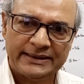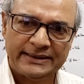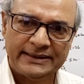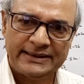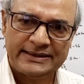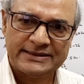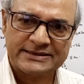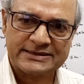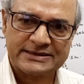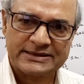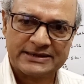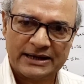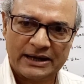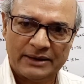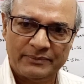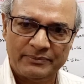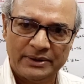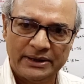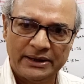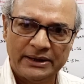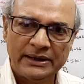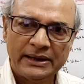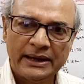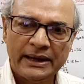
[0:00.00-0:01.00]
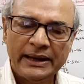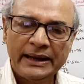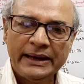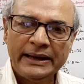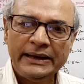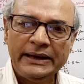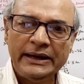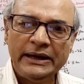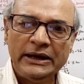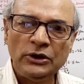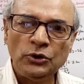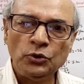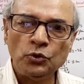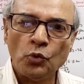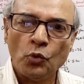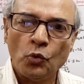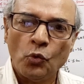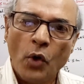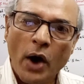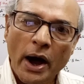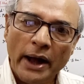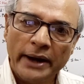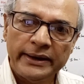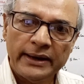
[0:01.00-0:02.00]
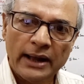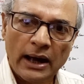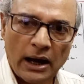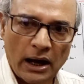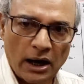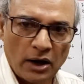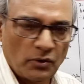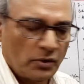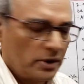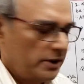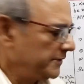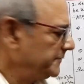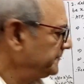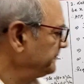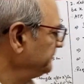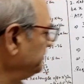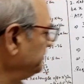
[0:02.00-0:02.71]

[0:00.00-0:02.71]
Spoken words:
he is traveling in 1 hour.